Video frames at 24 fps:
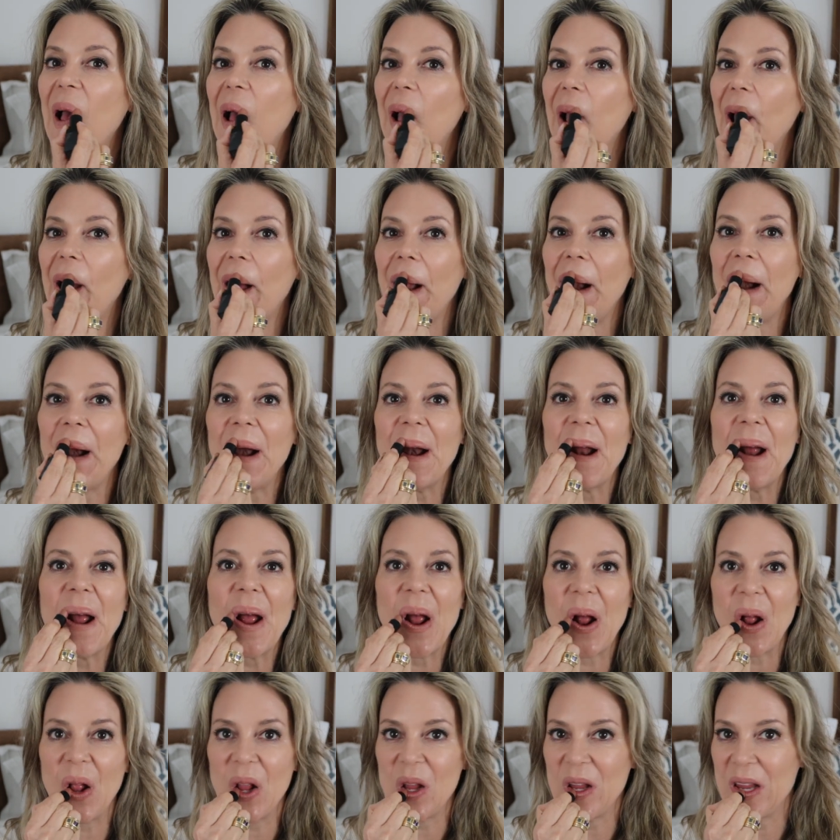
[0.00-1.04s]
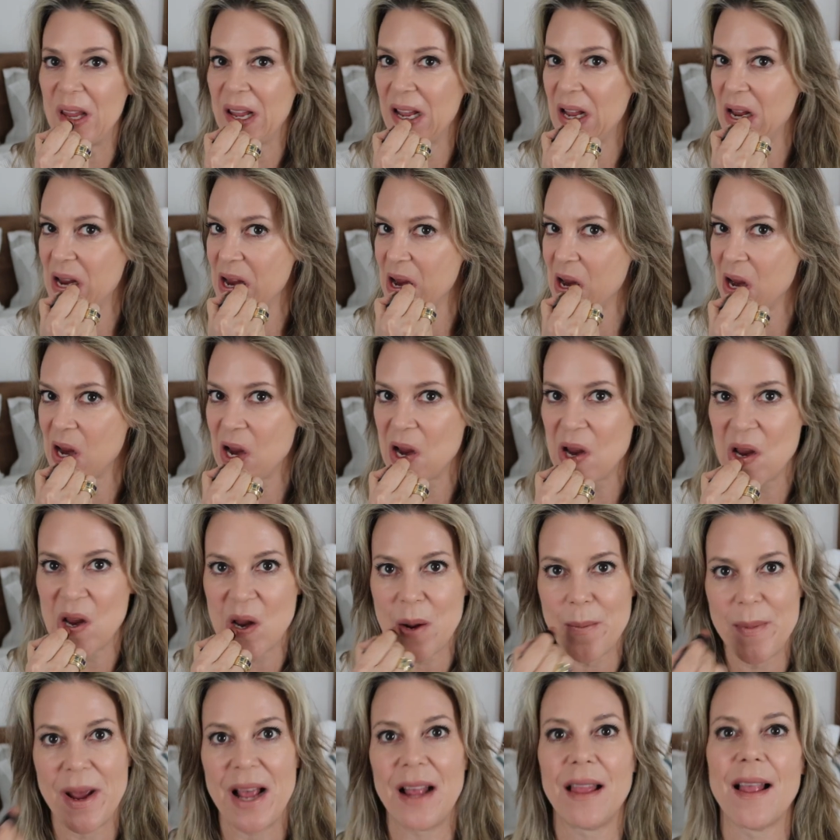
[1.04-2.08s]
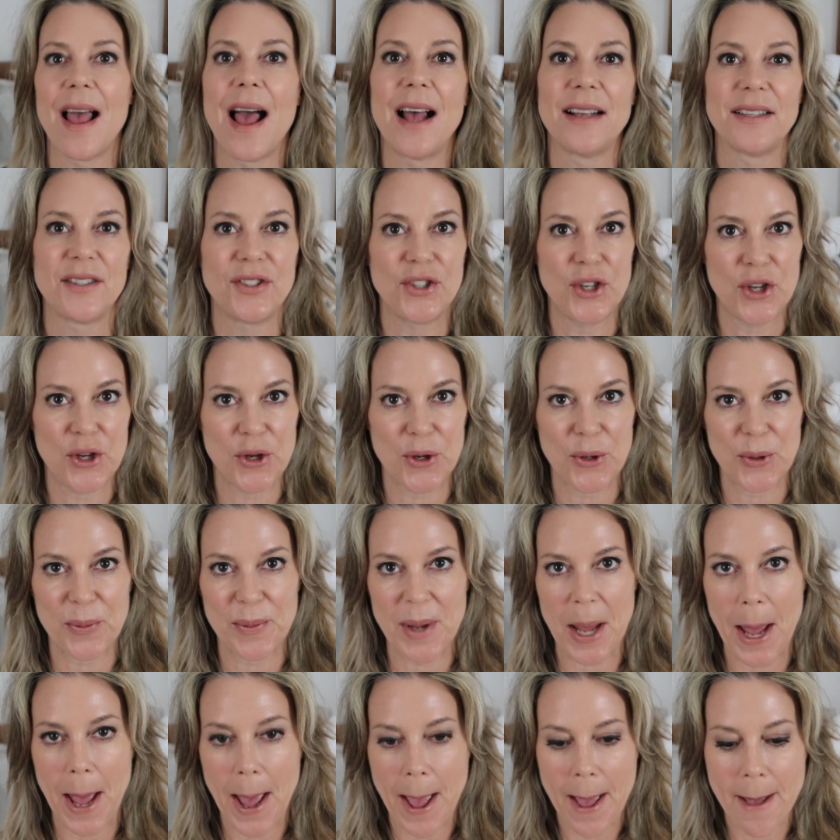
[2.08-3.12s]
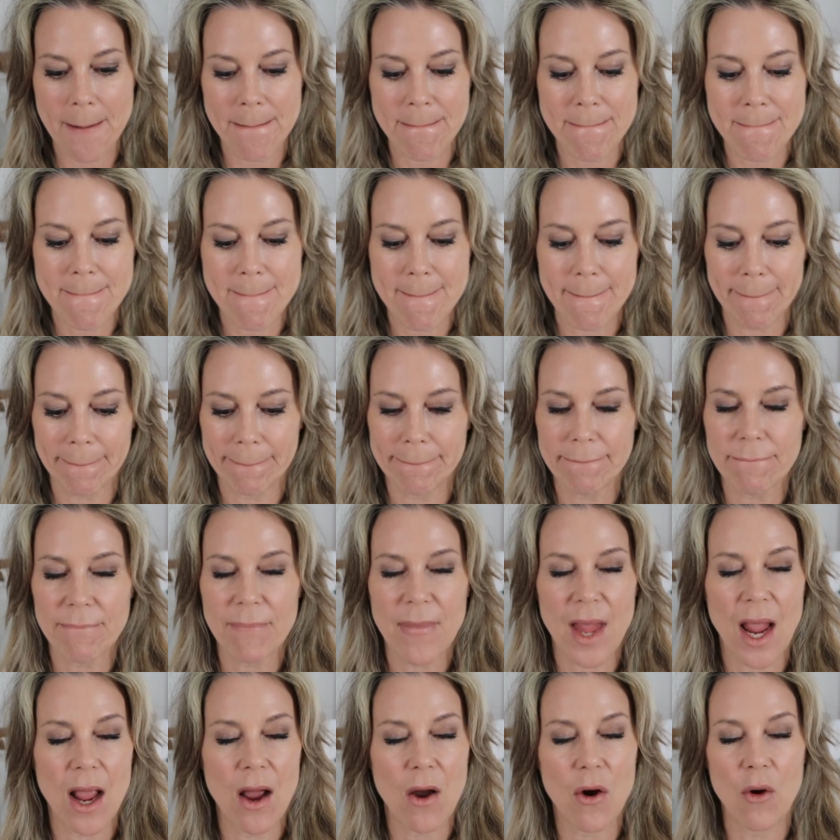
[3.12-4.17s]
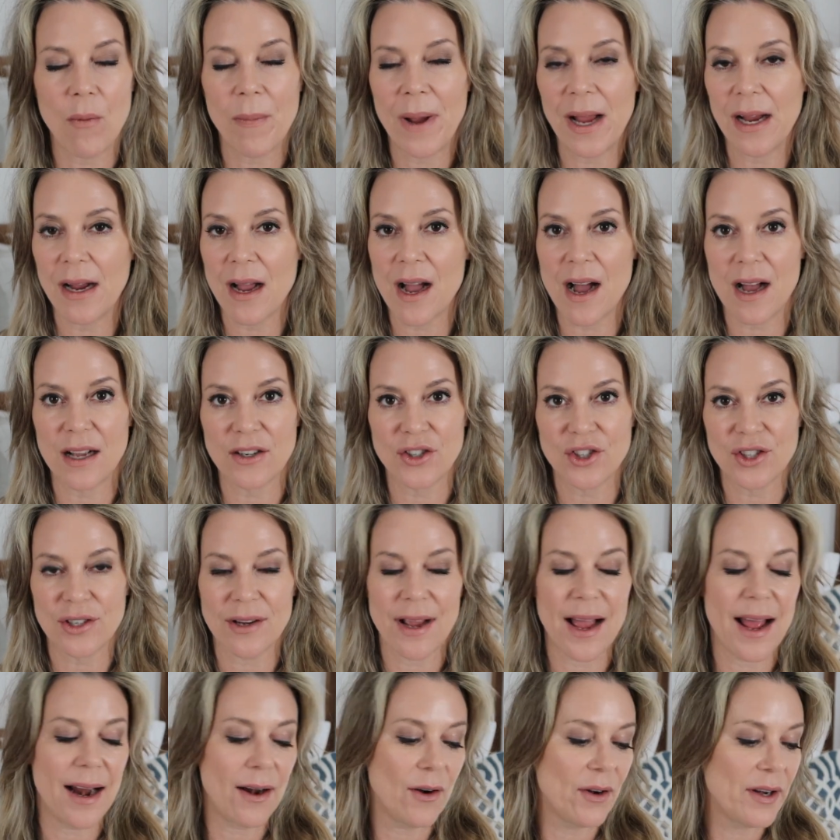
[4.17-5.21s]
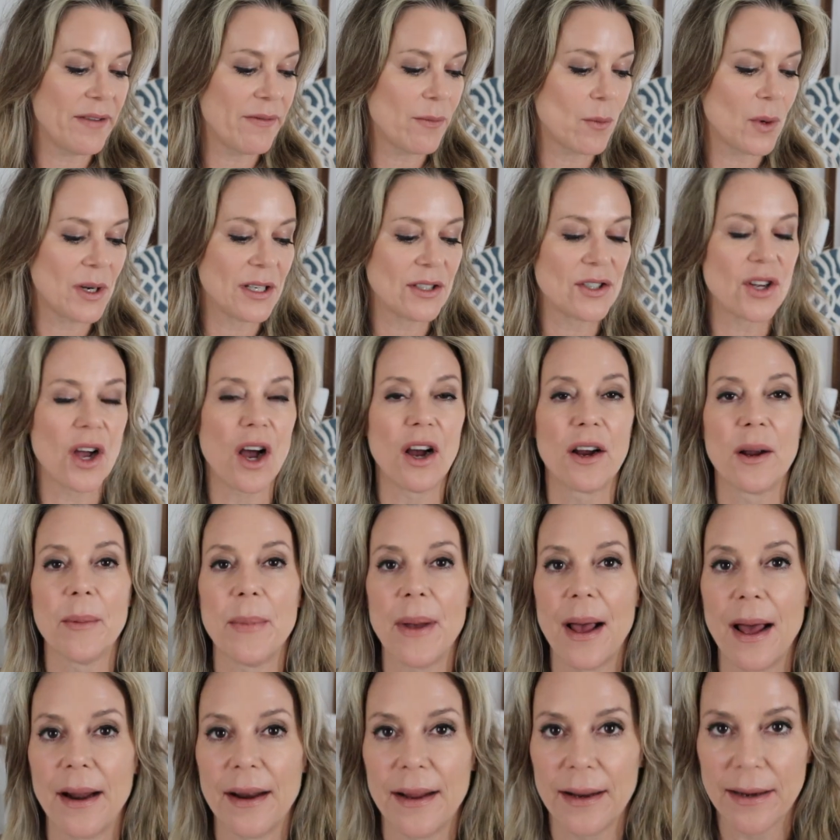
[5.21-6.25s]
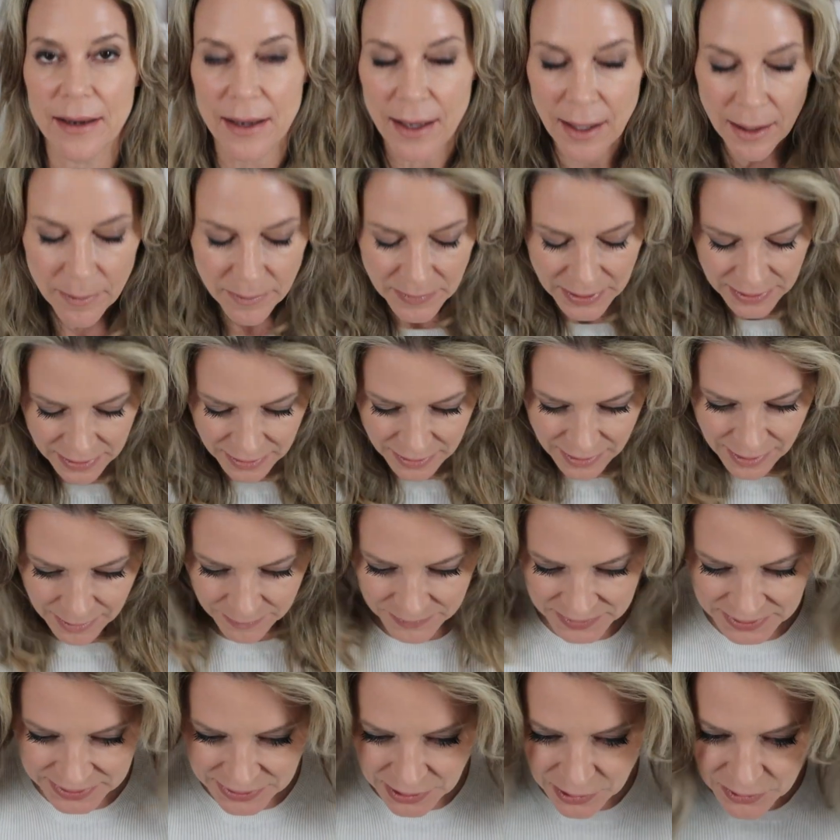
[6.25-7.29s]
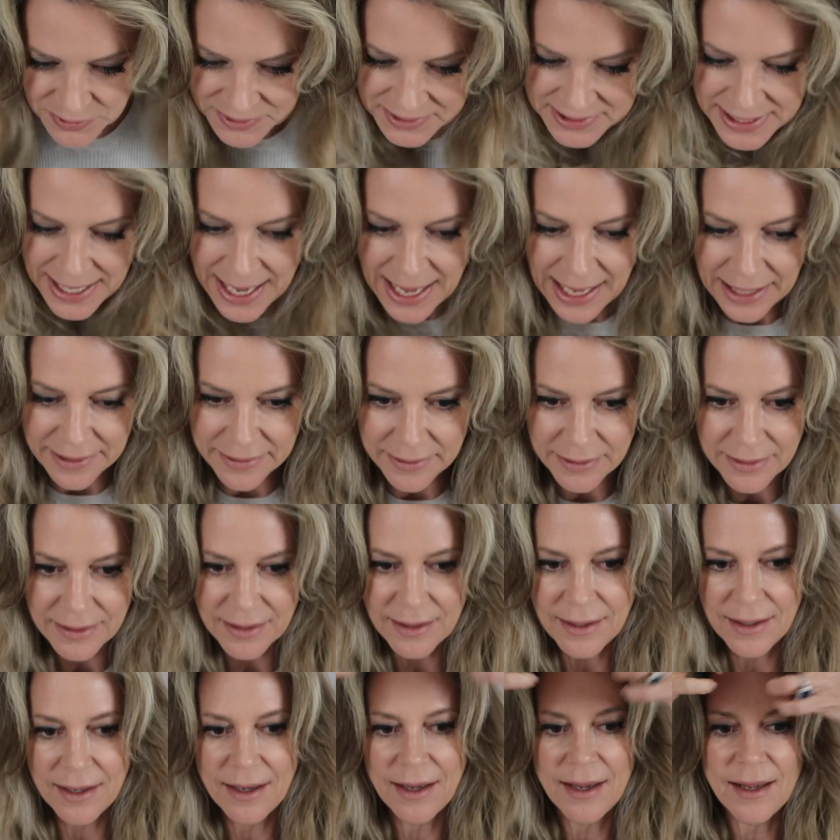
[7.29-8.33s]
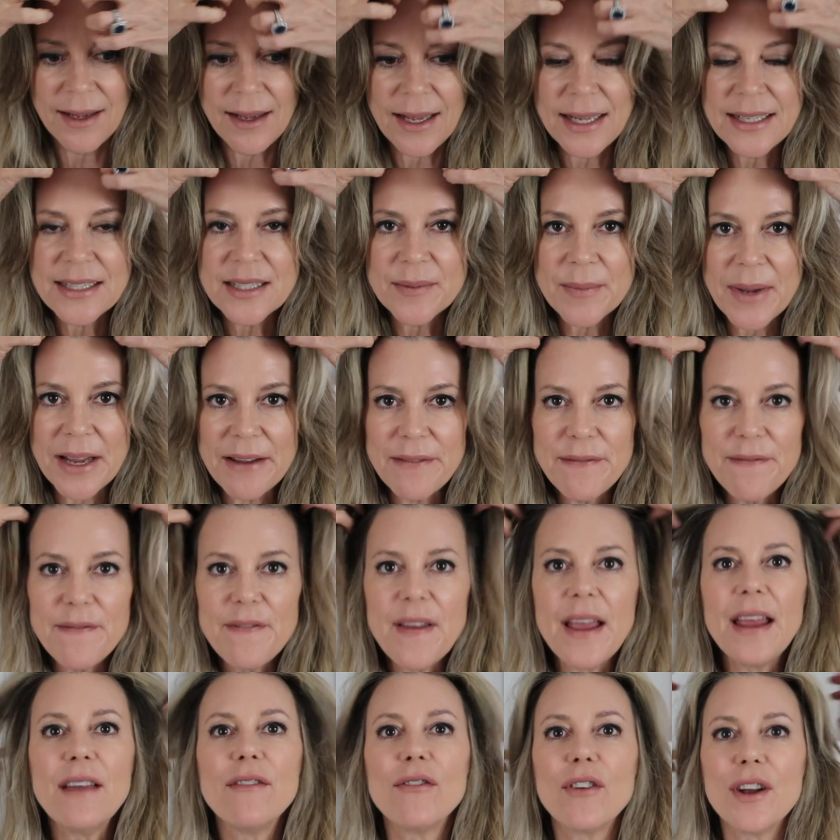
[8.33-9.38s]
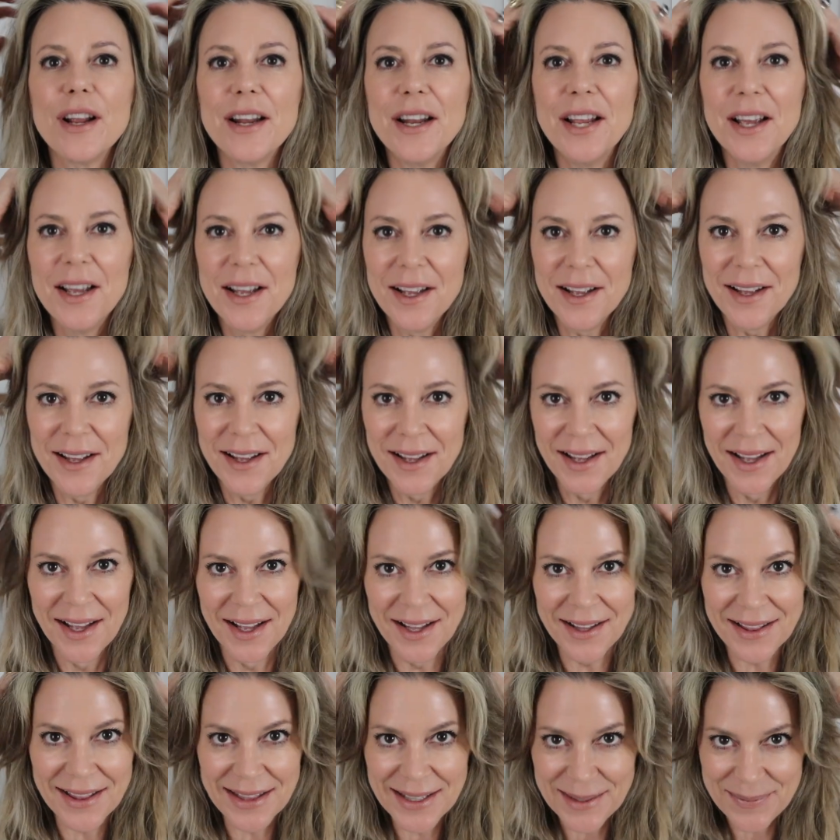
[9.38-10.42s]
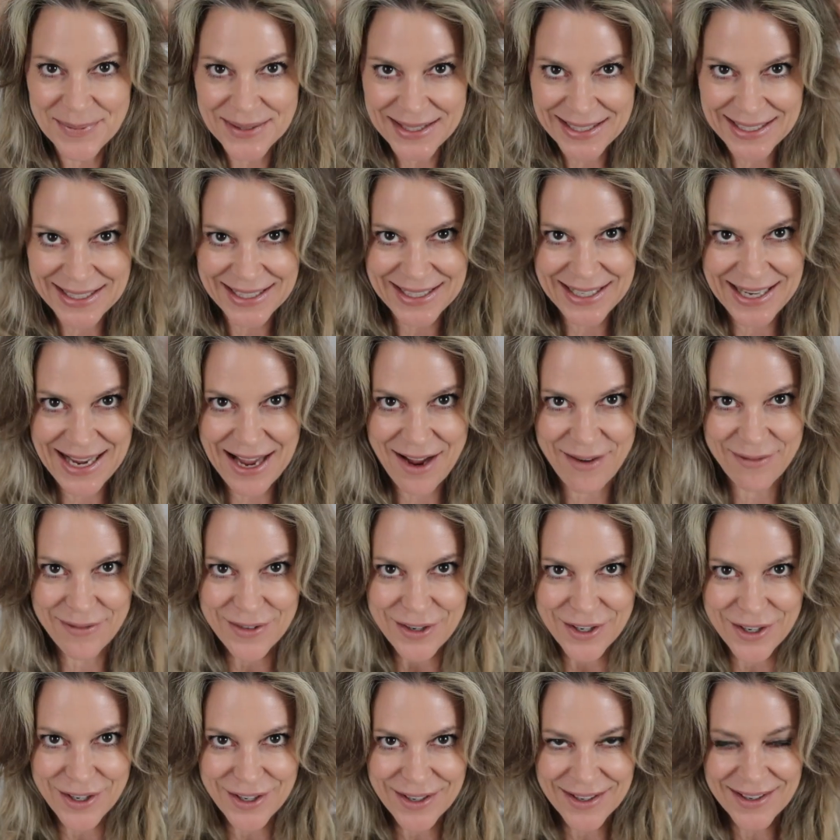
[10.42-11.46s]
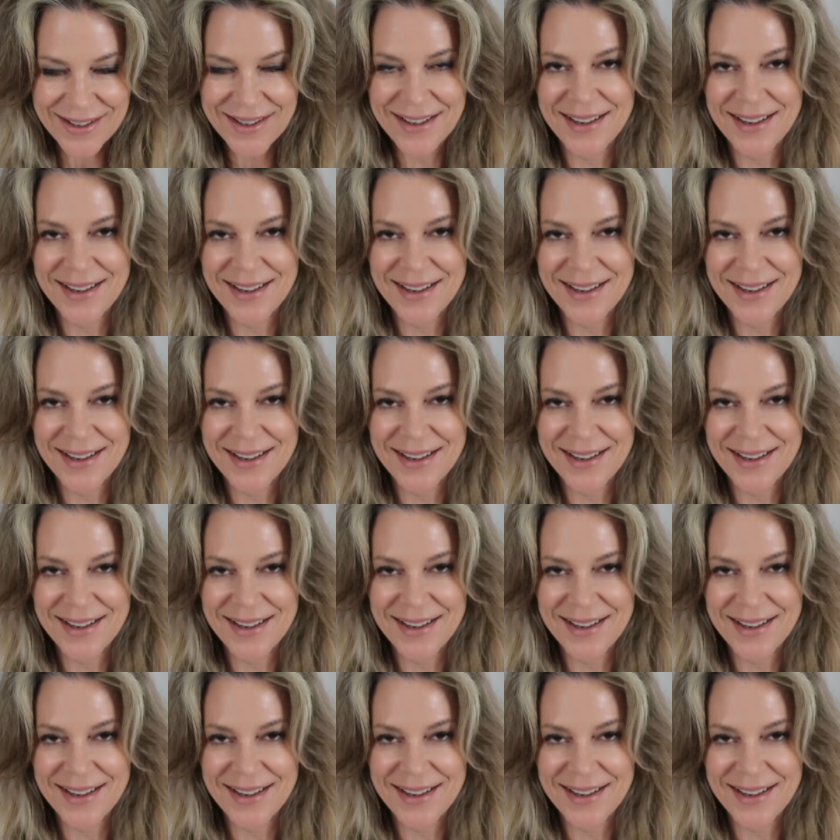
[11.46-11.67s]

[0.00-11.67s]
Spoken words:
And this is my last tube. Oh my gosh, I don't even want to talk about it. I'm so sad. It's my favorite lipstick ever.